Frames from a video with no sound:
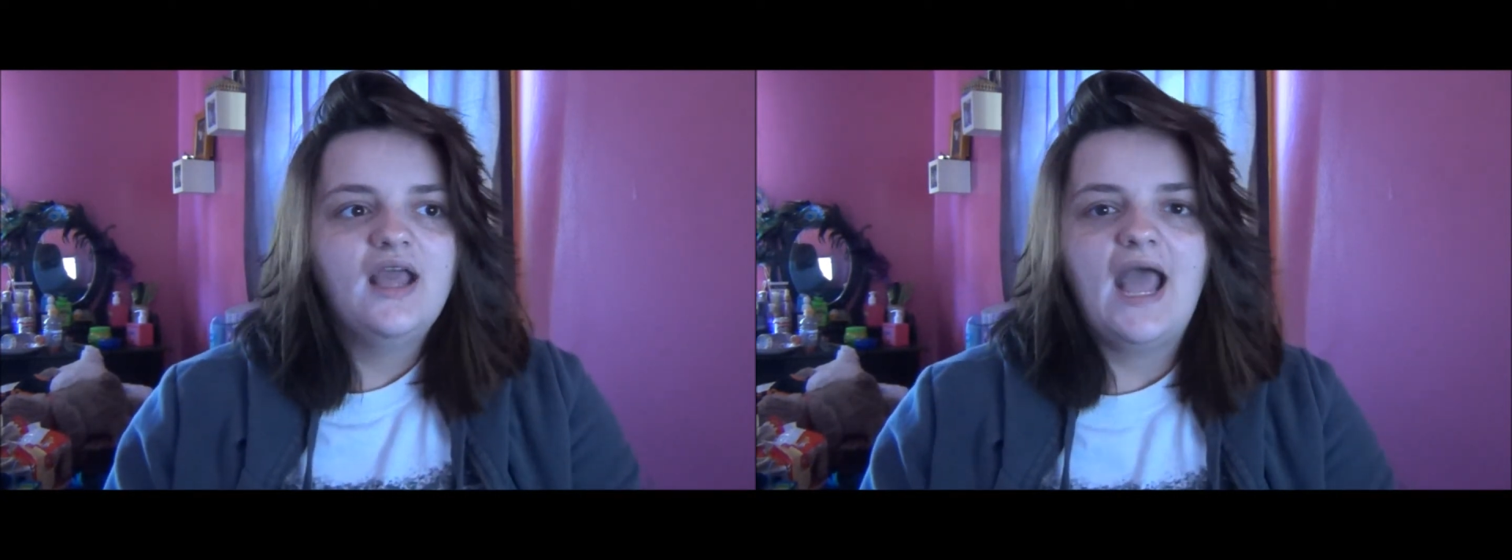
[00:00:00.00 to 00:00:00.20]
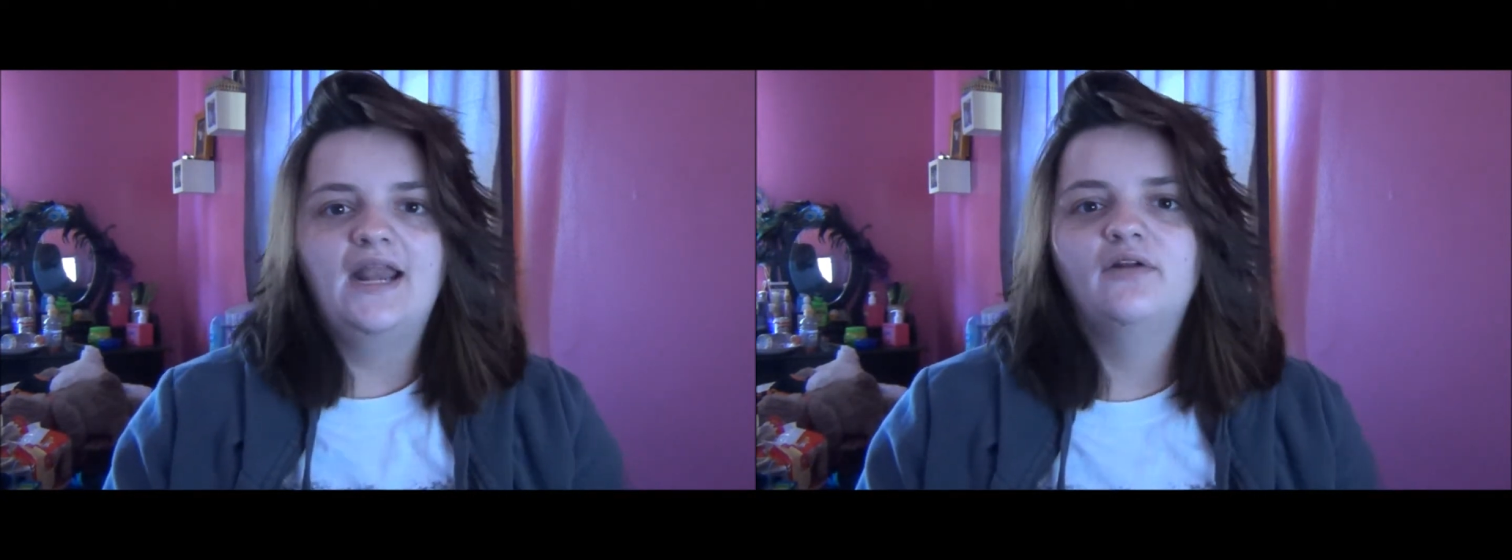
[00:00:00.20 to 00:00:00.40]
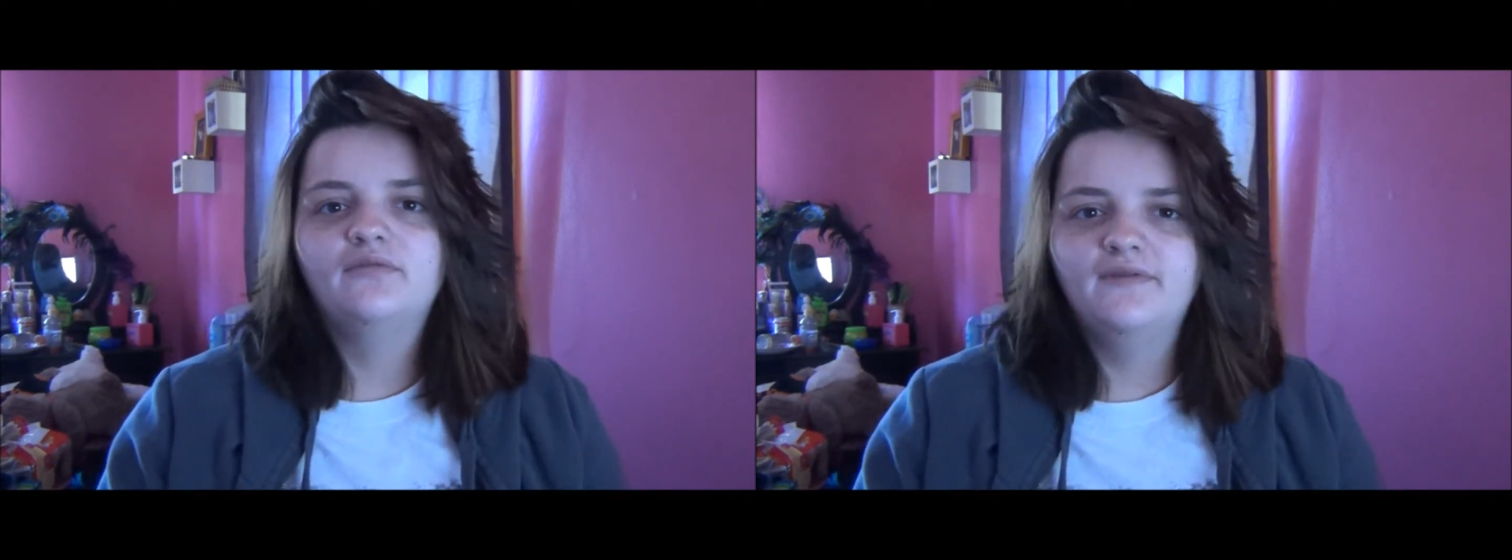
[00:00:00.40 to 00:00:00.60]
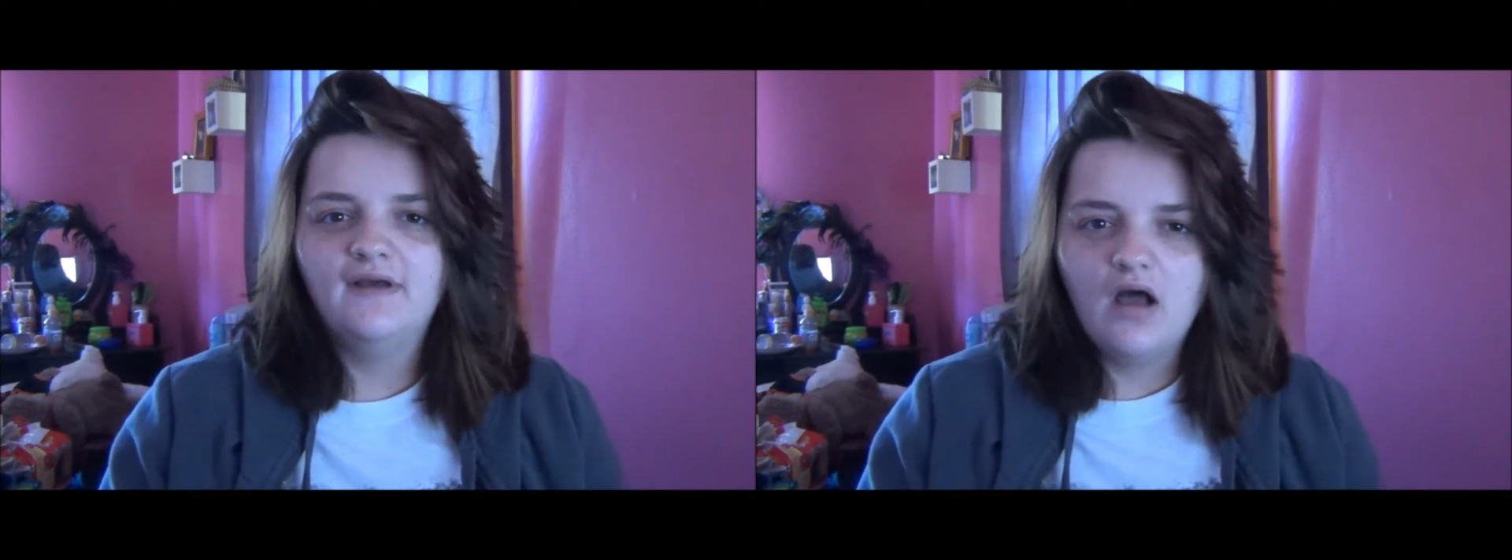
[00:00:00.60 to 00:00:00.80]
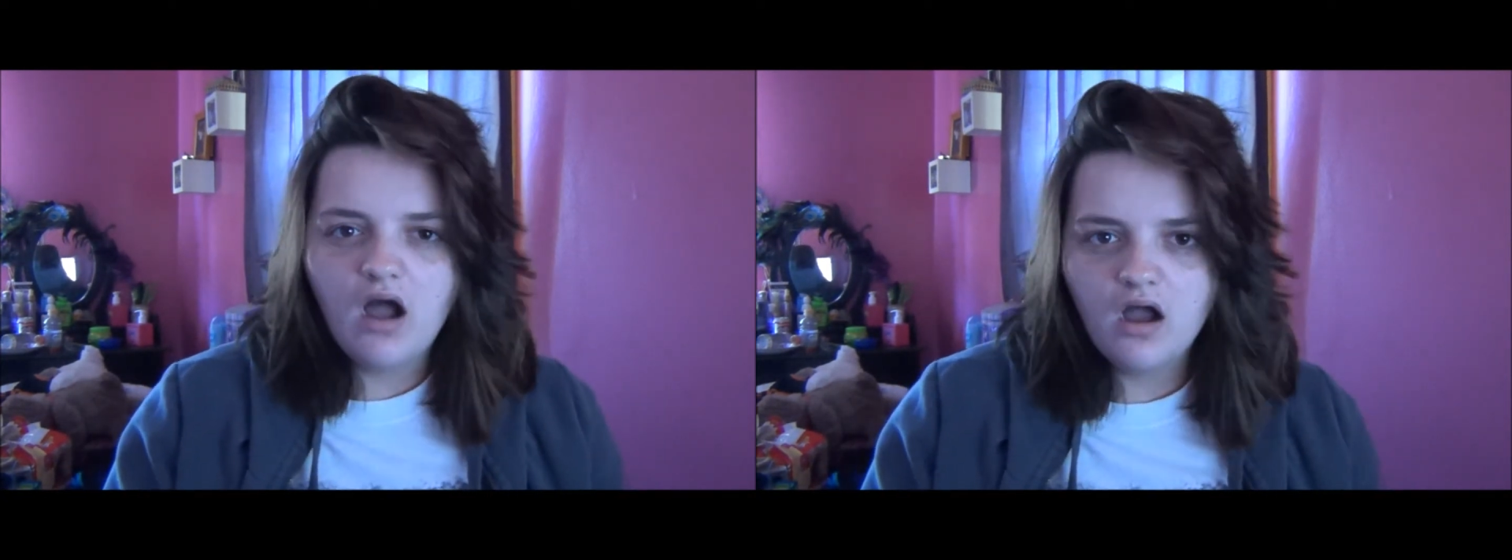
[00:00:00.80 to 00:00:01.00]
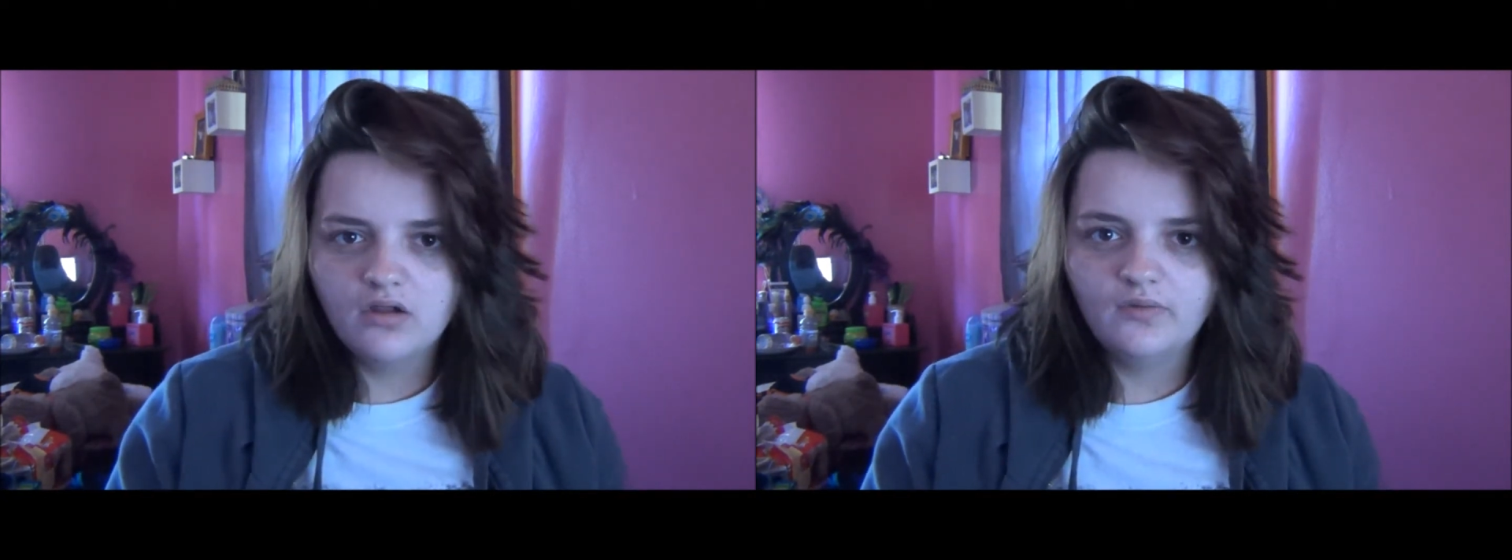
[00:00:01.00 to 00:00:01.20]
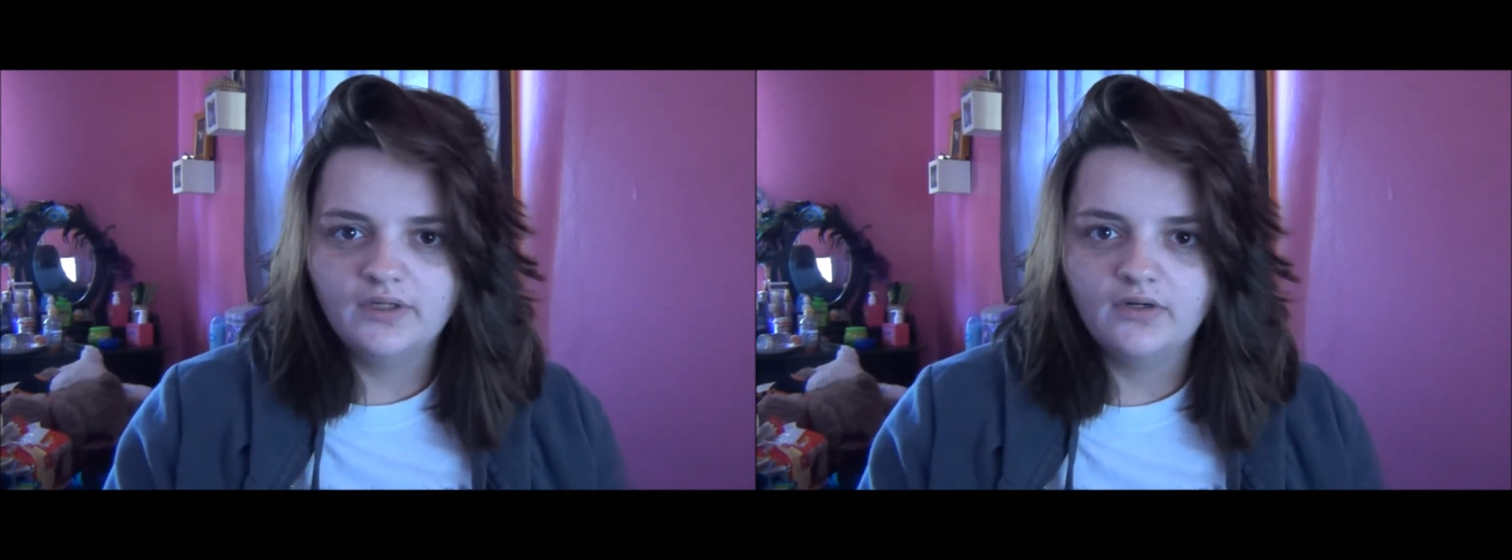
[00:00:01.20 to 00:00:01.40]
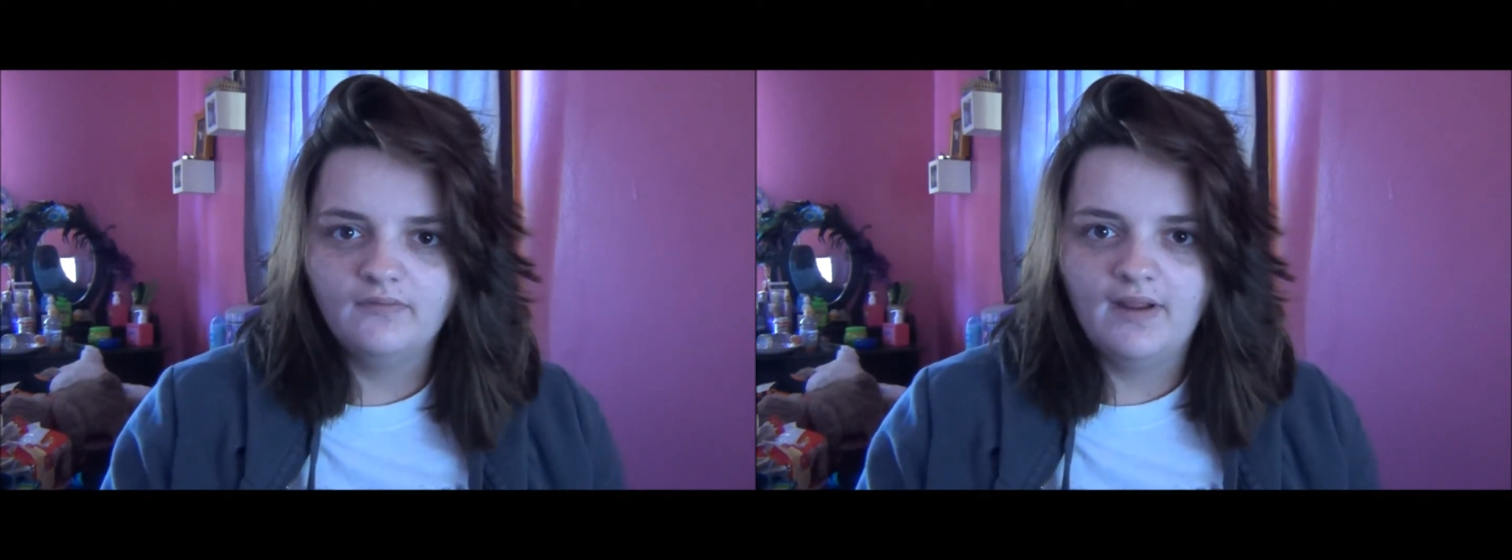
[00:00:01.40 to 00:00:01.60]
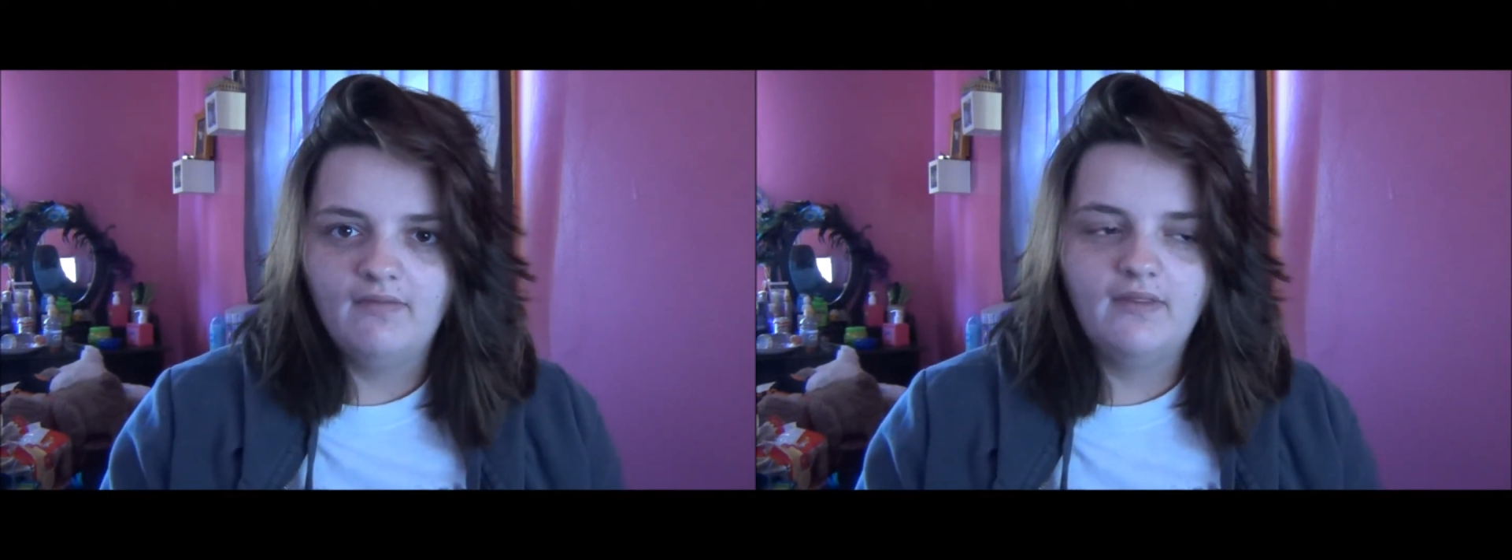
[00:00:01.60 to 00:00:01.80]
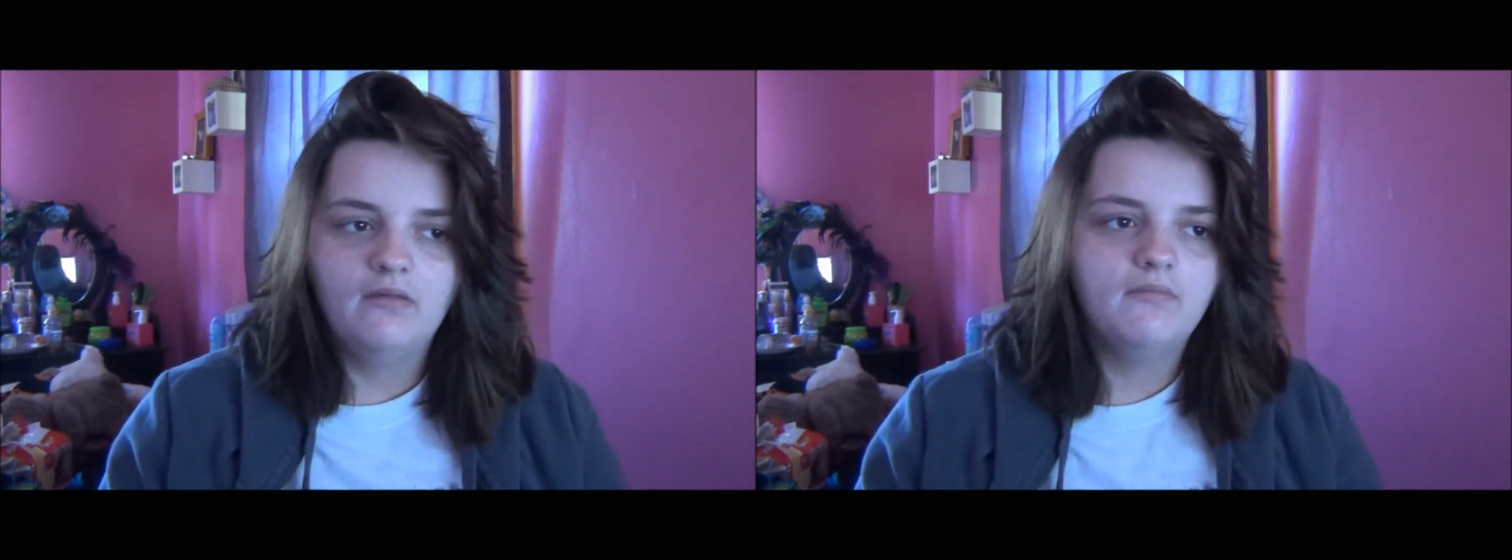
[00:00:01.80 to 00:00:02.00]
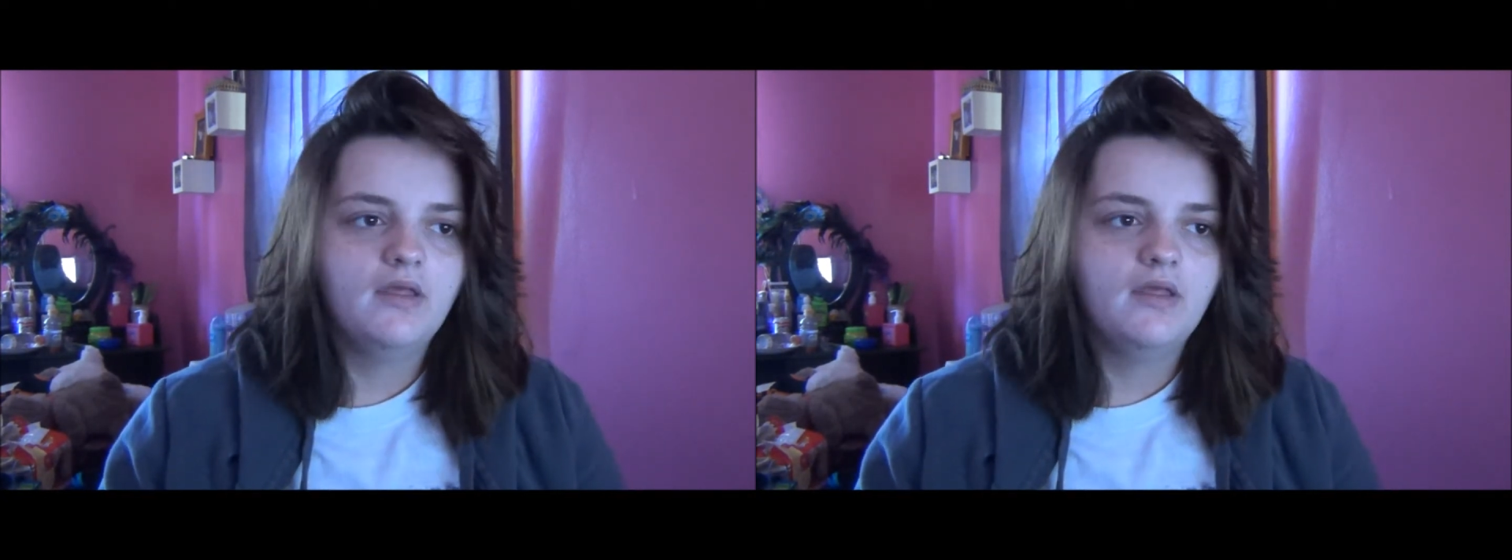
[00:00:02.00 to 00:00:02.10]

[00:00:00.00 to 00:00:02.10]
I don't feel awkward around them.